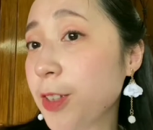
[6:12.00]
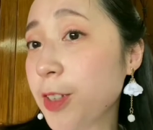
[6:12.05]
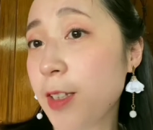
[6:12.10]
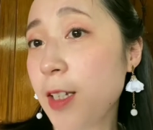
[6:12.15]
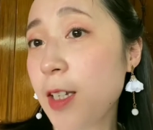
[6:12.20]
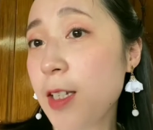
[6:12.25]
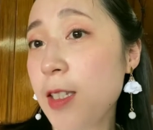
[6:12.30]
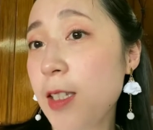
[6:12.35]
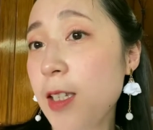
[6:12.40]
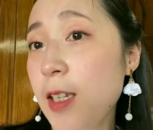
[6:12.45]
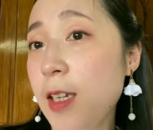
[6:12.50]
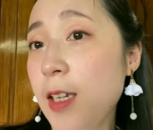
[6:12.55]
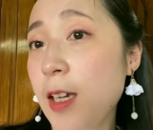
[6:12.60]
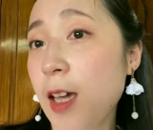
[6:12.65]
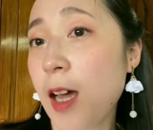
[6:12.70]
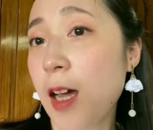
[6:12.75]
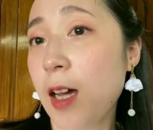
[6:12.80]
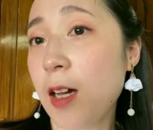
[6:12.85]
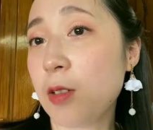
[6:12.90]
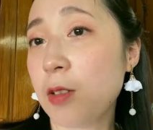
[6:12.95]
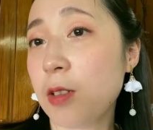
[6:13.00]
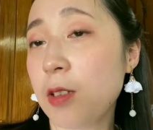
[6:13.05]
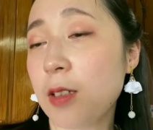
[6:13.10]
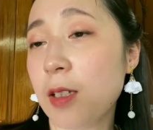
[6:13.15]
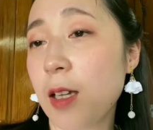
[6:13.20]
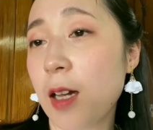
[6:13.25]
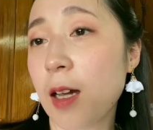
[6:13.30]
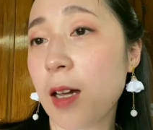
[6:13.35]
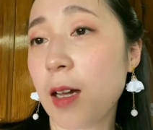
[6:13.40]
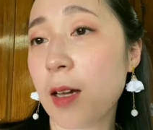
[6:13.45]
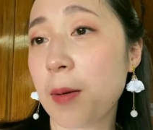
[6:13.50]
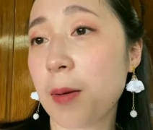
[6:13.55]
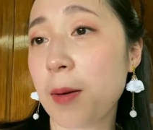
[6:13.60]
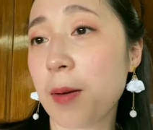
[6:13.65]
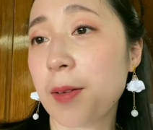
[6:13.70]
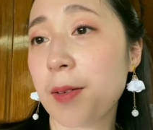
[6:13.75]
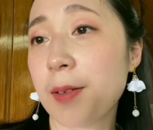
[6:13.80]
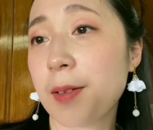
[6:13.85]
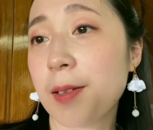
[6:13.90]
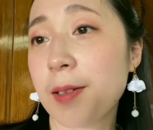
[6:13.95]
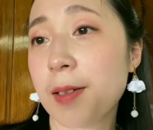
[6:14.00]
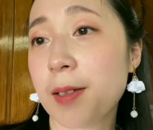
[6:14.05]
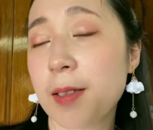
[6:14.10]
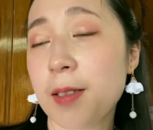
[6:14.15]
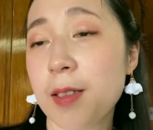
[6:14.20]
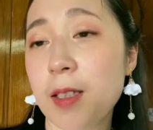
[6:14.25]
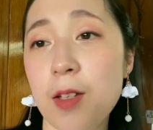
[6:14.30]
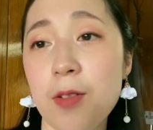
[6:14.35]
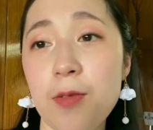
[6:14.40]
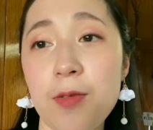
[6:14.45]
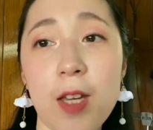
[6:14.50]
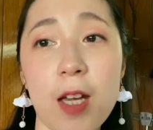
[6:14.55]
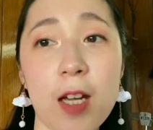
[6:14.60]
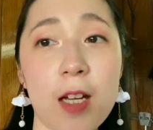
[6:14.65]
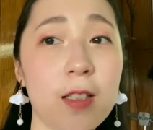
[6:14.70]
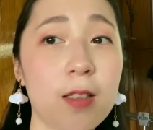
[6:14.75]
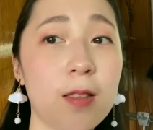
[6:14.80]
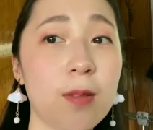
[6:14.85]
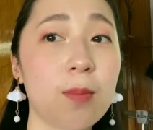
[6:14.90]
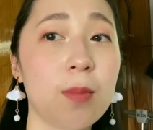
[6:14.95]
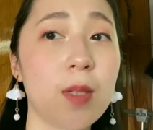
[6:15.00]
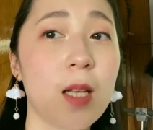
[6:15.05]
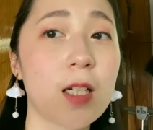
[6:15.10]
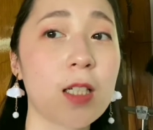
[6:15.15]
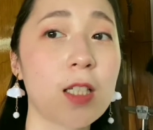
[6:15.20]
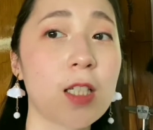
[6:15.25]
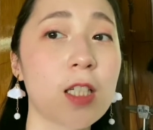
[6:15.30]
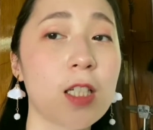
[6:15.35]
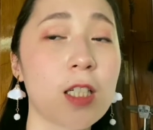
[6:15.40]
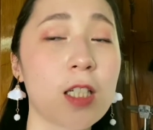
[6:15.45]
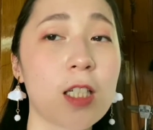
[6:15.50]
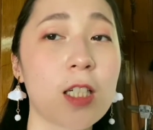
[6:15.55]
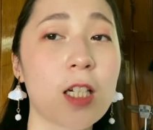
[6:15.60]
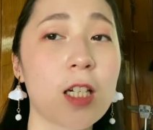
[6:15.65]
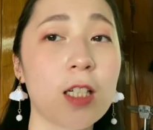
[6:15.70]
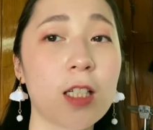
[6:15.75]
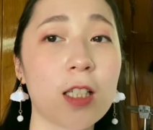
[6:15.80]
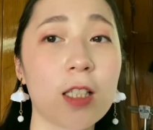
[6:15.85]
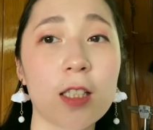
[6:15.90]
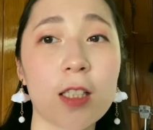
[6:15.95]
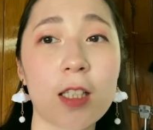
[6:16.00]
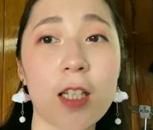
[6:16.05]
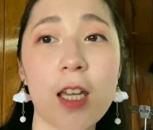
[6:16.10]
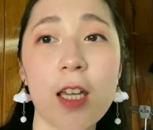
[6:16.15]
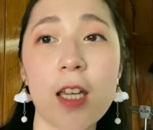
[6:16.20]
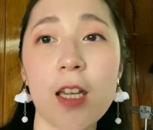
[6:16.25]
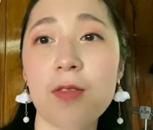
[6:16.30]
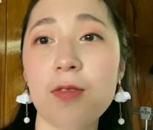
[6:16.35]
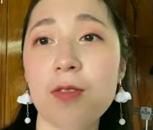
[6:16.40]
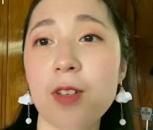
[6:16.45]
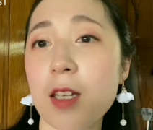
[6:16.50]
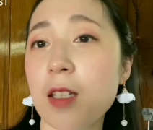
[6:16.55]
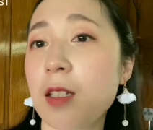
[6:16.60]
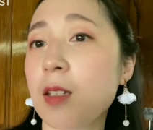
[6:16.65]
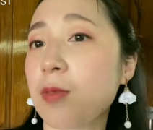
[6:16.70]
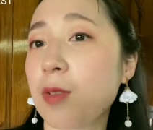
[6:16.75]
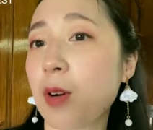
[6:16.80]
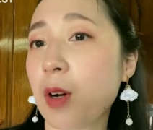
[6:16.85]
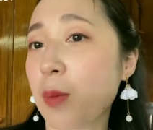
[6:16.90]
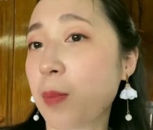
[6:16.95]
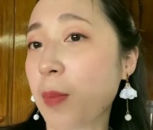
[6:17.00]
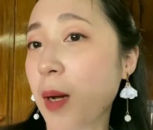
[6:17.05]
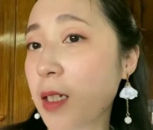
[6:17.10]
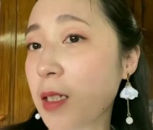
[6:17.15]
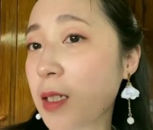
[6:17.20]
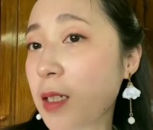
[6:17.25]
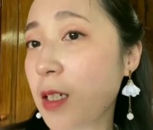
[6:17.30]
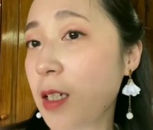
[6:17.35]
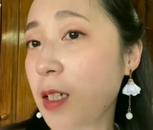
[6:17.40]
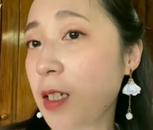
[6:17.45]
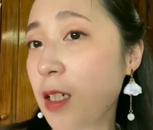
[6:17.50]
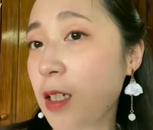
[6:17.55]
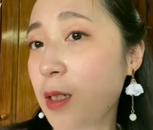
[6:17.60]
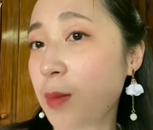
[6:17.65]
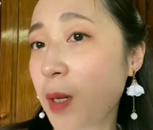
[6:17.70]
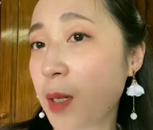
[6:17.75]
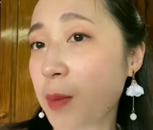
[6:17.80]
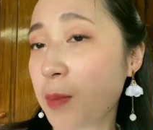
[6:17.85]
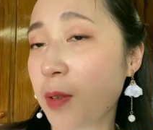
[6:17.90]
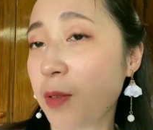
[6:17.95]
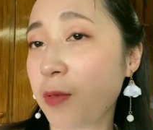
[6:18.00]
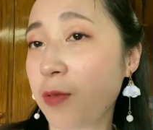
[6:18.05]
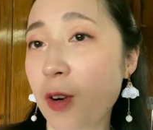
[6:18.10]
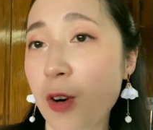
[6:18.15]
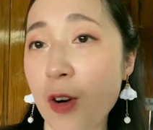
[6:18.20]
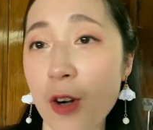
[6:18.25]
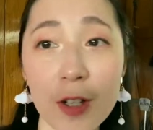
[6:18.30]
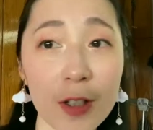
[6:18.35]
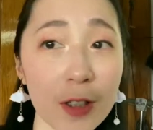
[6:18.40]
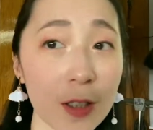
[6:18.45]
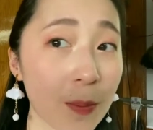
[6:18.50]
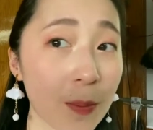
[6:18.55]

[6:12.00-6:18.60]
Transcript: Testing out the Teviant Blush KF94 mask. This is my before the